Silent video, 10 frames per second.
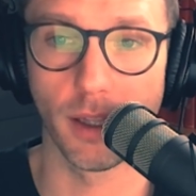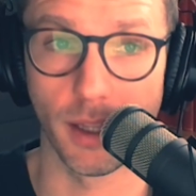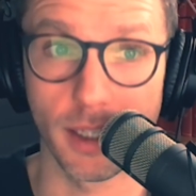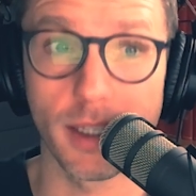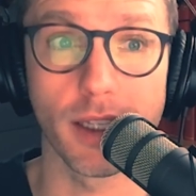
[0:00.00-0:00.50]

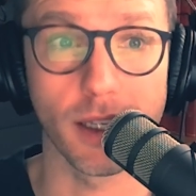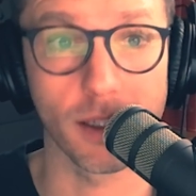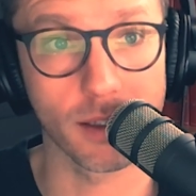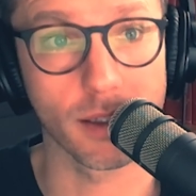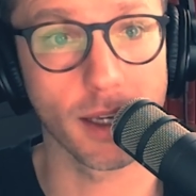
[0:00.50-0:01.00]
This
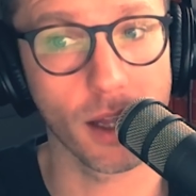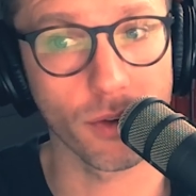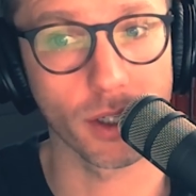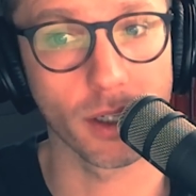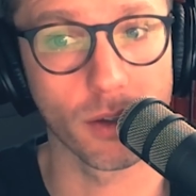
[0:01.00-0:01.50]
leads to
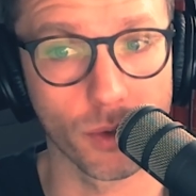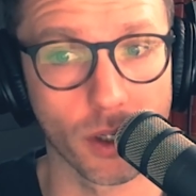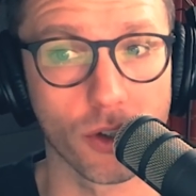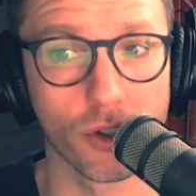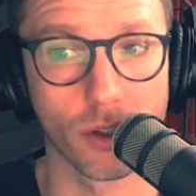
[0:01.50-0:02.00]
calorie
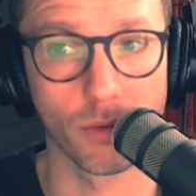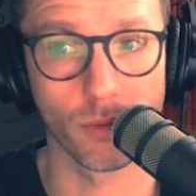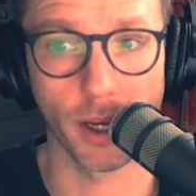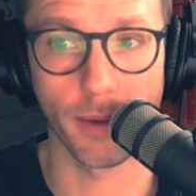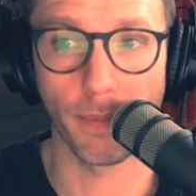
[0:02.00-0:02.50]
reduction,
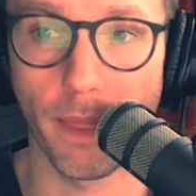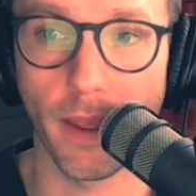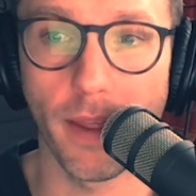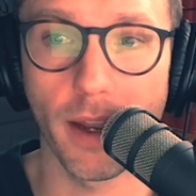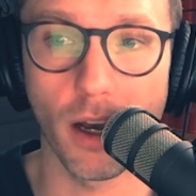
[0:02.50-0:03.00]
right?
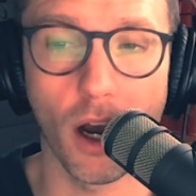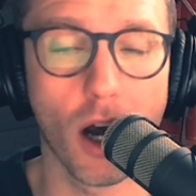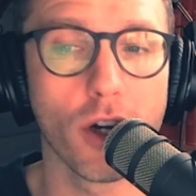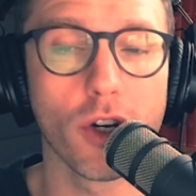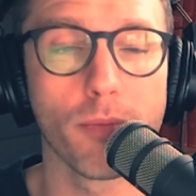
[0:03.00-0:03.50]
And then
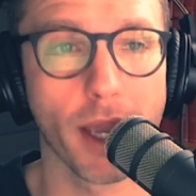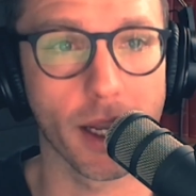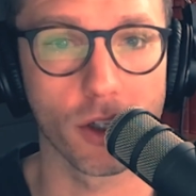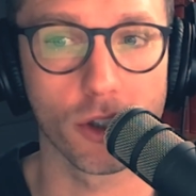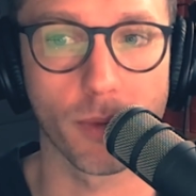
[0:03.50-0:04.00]
hunger
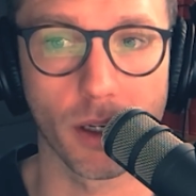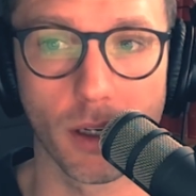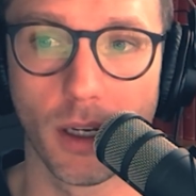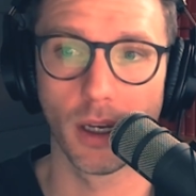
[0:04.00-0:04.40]
management.